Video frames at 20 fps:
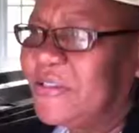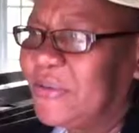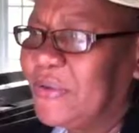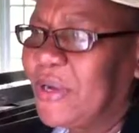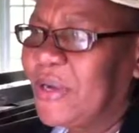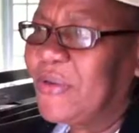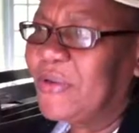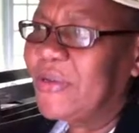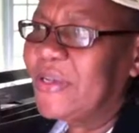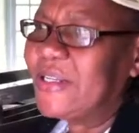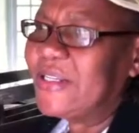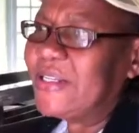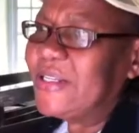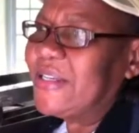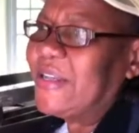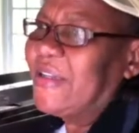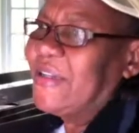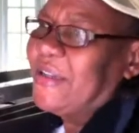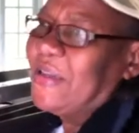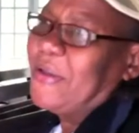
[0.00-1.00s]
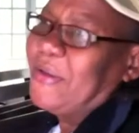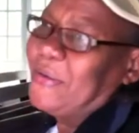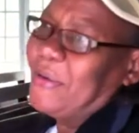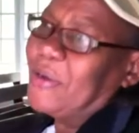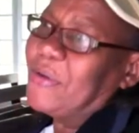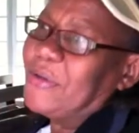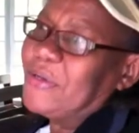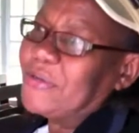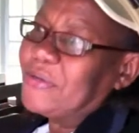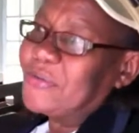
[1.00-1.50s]
We're
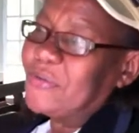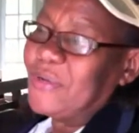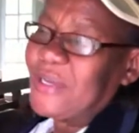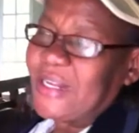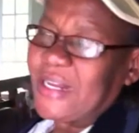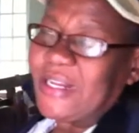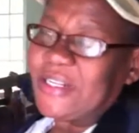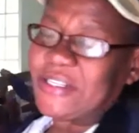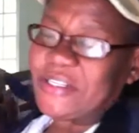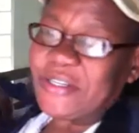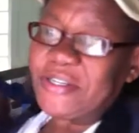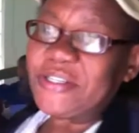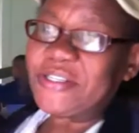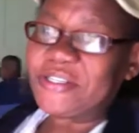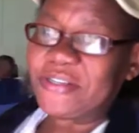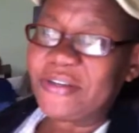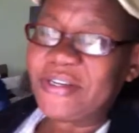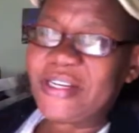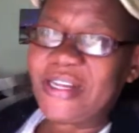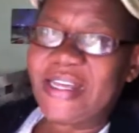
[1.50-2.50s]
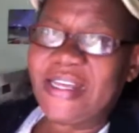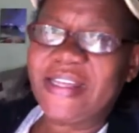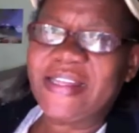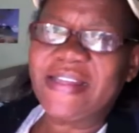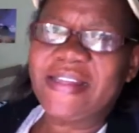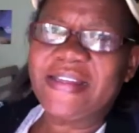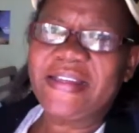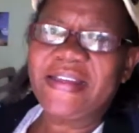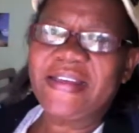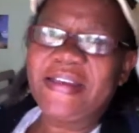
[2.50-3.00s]
going to do it at church Sunday.
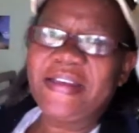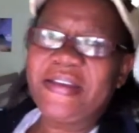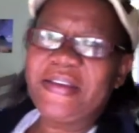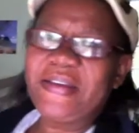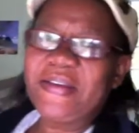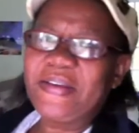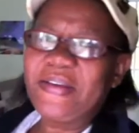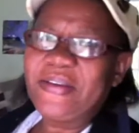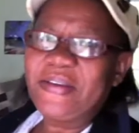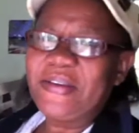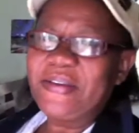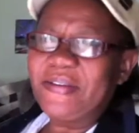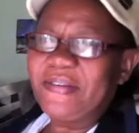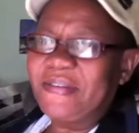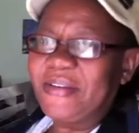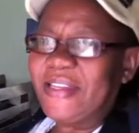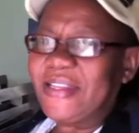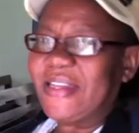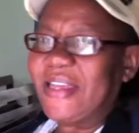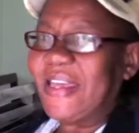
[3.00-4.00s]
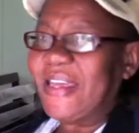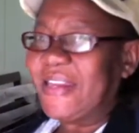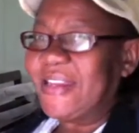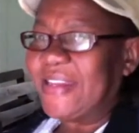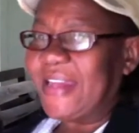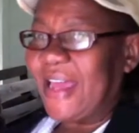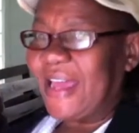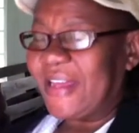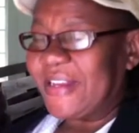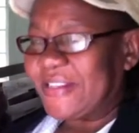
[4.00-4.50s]
With the
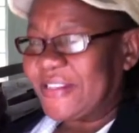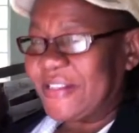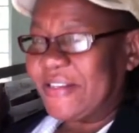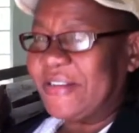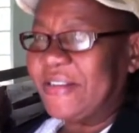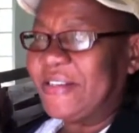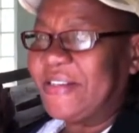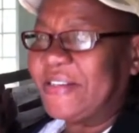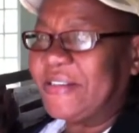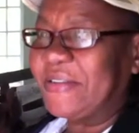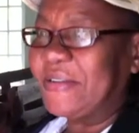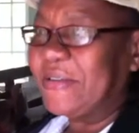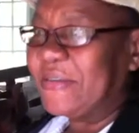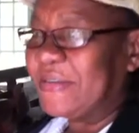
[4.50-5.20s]
entire church, so